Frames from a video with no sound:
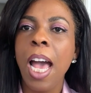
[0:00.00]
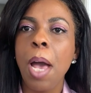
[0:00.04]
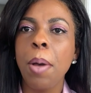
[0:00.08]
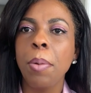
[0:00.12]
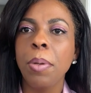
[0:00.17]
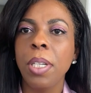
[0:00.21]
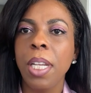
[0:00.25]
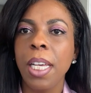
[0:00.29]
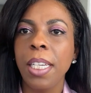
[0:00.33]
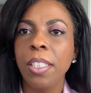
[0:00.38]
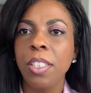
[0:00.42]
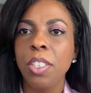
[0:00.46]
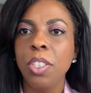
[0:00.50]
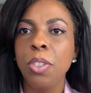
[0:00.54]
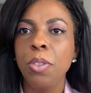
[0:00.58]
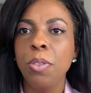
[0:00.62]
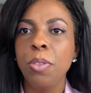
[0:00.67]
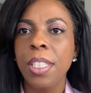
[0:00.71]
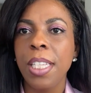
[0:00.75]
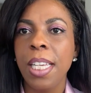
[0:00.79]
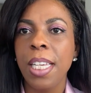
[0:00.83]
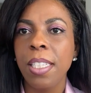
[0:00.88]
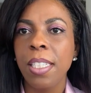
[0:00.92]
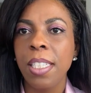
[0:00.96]
I would like to
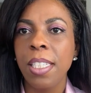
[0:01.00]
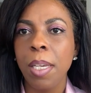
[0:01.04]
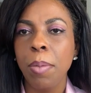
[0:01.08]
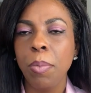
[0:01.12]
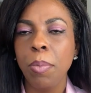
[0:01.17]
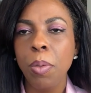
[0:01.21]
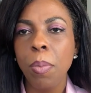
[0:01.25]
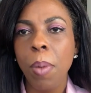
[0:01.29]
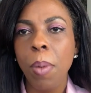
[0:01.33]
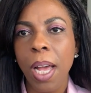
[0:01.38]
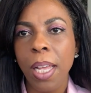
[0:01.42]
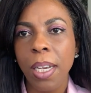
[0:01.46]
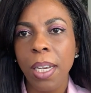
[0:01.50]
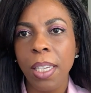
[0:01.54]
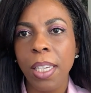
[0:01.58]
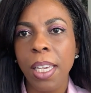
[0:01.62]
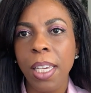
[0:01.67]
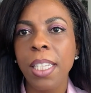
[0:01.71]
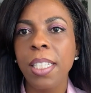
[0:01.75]
use that same mnemonic